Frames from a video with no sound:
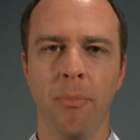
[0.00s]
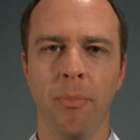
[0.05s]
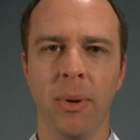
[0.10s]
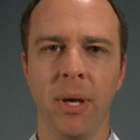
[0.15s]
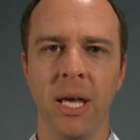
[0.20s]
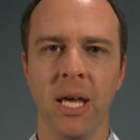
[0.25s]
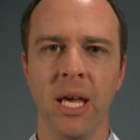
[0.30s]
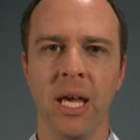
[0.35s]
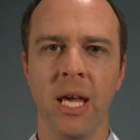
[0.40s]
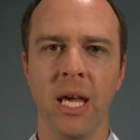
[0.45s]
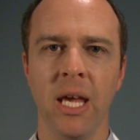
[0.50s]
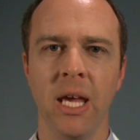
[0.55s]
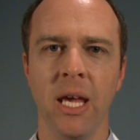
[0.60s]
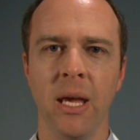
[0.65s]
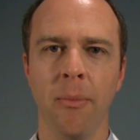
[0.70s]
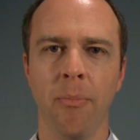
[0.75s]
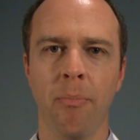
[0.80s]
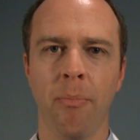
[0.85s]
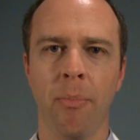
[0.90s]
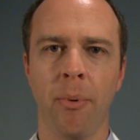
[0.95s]

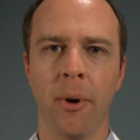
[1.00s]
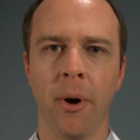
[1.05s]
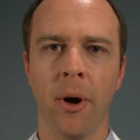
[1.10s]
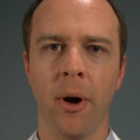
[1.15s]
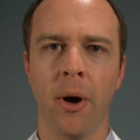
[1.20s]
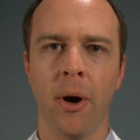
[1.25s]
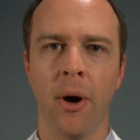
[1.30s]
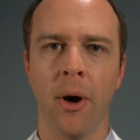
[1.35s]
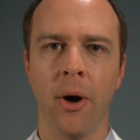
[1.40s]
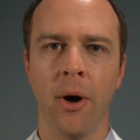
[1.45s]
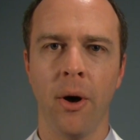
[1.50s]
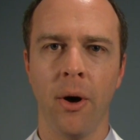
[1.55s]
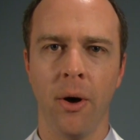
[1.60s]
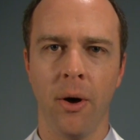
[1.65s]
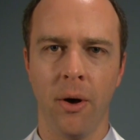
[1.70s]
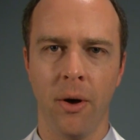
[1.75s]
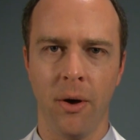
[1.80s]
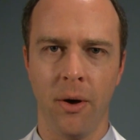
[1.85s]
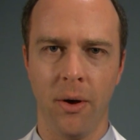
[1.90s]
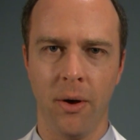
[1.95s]

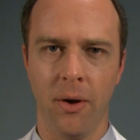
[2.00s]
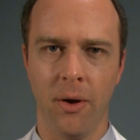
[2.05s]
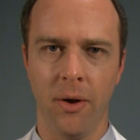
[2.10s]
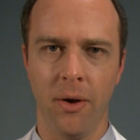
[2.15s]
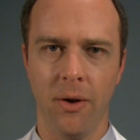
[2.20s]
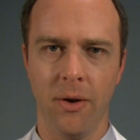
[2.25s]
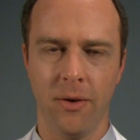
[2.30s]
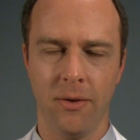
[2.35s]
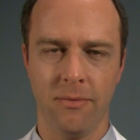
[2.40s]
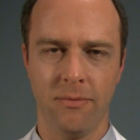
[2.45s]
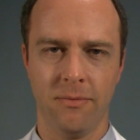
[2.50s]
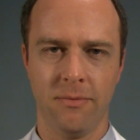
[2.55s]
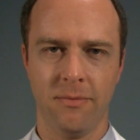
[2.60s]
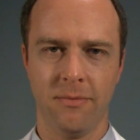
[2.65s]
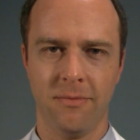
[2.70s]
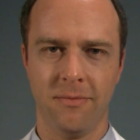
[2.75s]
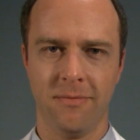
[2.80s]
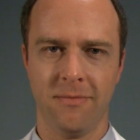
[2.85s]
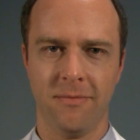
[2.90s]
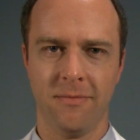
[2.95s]
People.
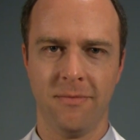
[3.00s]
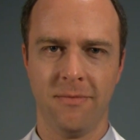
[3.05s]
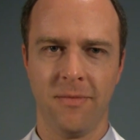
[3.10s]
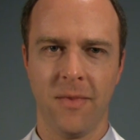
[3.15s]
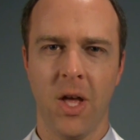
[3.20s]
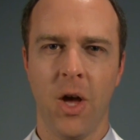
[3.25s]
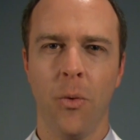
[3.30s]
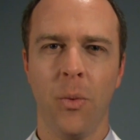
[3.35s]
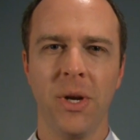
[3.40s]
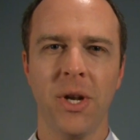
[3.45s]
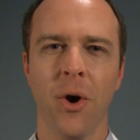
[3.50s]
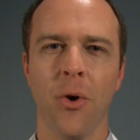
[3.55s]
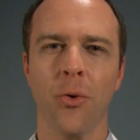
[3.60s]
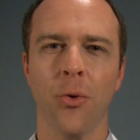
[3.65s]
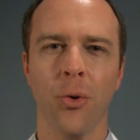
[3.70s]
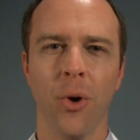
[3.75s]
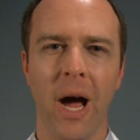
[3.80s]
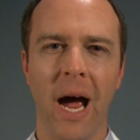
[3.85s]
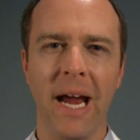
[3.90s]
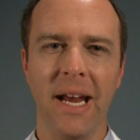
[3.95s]
We don't
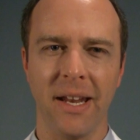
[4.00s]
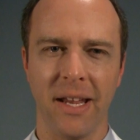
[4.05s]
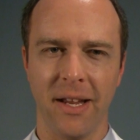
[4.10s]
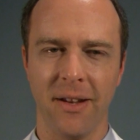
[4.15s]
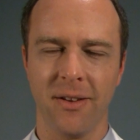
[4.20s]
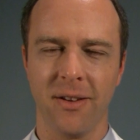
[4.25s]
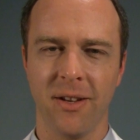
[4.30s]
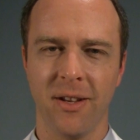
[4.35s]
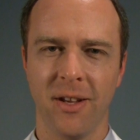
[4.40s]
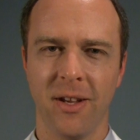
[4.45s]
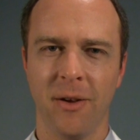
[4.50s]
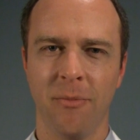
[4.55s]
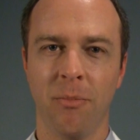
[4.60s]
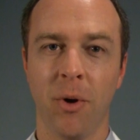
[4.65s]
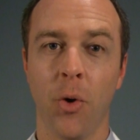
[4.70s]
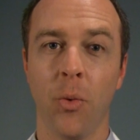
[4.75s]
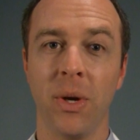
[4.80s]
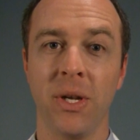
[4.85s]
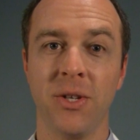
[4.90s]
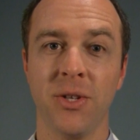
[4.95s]
write it,
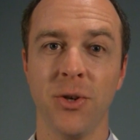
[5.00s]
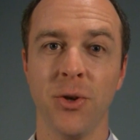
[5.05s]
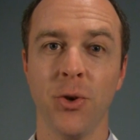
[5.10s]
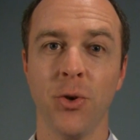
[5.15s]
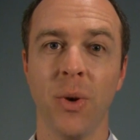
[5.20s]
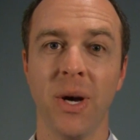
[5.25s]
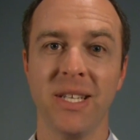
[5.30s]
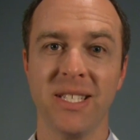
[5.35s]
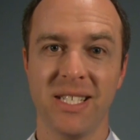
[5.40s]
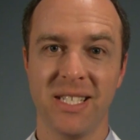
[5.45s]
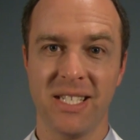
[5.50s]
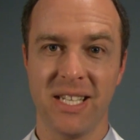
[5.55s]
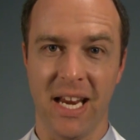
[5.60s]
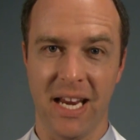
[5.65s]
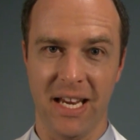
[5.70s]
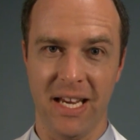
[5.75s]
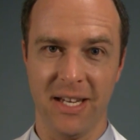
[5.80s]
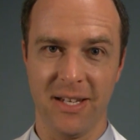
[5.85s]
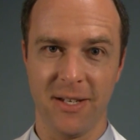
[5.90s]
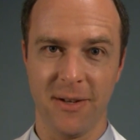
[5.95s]
but we do
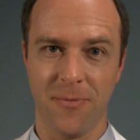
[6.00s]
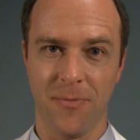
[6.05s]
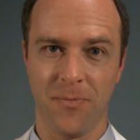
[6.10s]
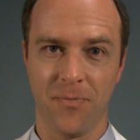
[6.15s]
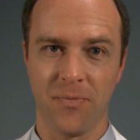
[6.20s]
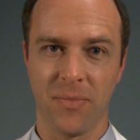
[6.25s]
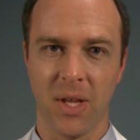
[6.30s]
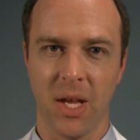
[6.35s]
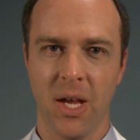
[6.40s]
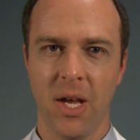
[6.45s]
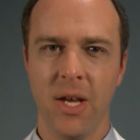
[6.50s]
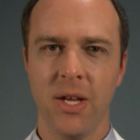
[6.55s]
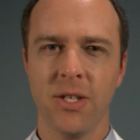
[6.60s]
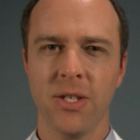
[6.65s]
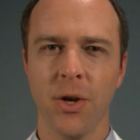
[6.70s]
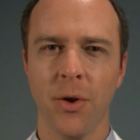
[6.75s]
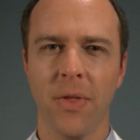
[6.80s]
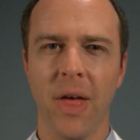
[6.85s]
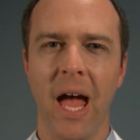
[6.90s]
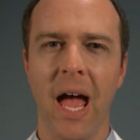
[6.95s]
say it.
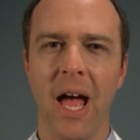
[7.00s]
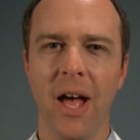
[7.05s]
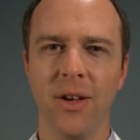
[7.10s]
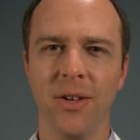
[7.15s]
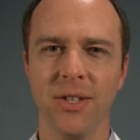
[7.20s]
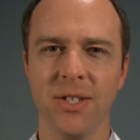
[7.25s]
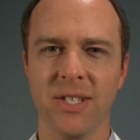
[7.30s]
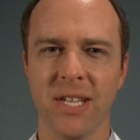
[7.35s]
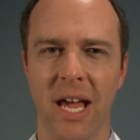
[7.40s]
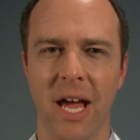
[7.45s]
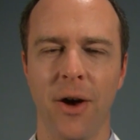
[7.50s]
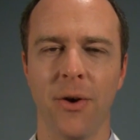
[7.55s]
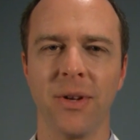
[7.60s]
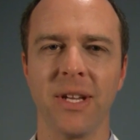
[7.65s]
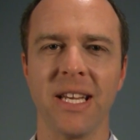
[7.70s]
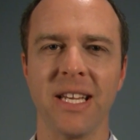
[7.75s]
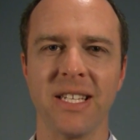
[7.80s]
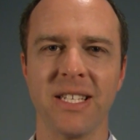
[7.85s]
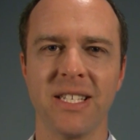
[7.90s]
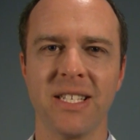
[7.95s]
So the L
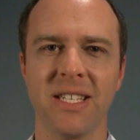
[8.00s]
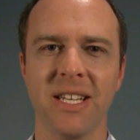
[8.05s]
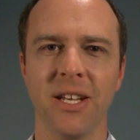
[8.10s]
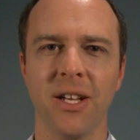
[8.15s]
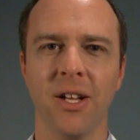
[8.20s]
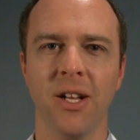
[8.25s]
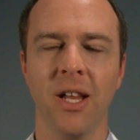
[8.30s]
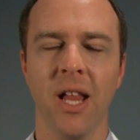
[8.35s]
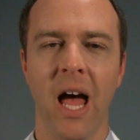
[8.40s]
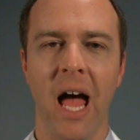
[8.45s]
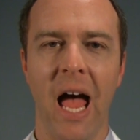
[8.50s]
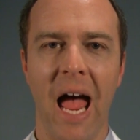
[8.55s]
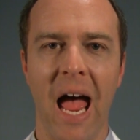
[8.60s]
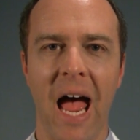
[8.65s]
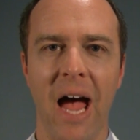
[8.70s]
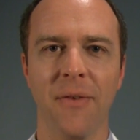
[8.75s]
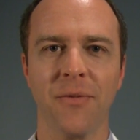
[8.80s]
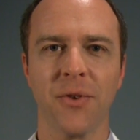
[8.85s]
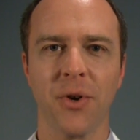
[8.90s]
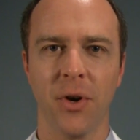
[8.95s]
sound is still
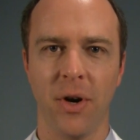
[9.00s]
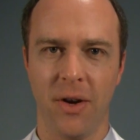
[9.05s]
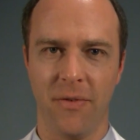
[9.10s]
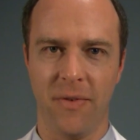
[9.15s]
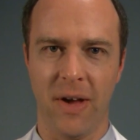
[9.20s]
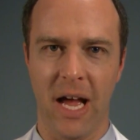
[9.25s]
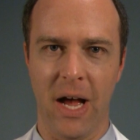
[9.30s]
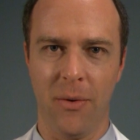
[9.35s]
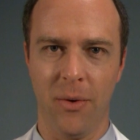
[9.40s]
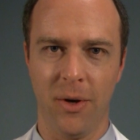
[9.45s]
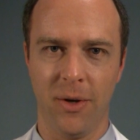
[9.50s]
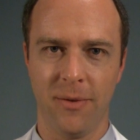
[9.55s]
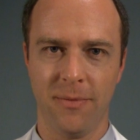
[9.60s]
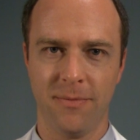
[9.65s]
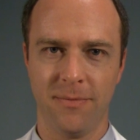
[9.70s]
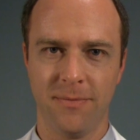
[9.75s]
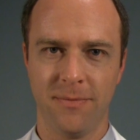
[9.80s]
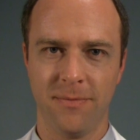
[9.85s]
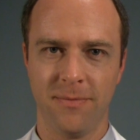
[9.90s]
after a vowel.